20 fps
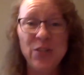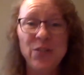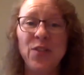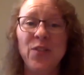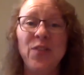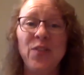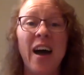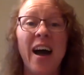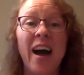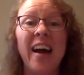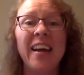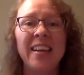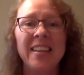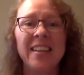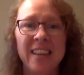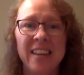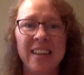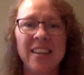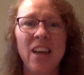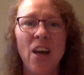find
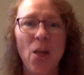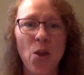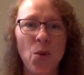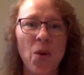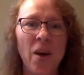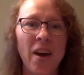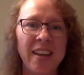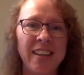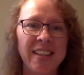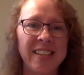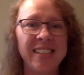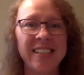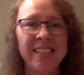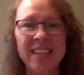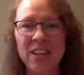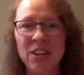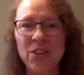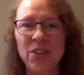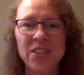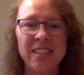another way to
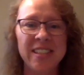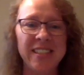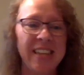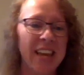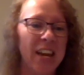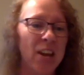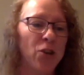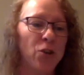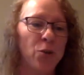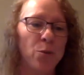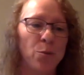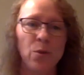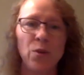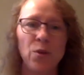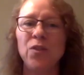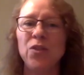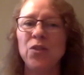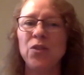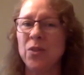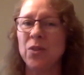sit or stand or
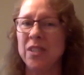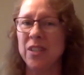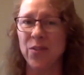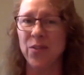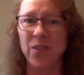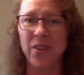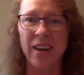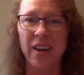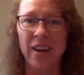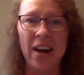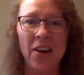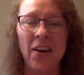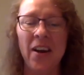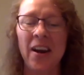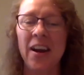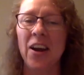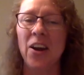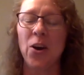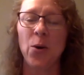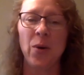move to a different
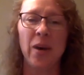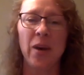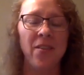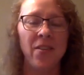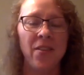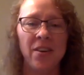area or whatever.